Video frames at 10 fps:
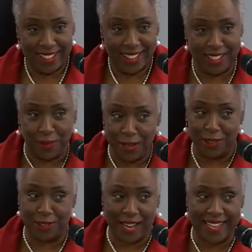so we're
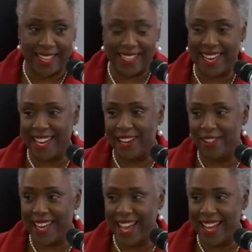gonna try that again,
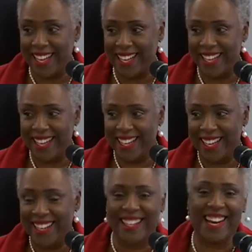okay? Good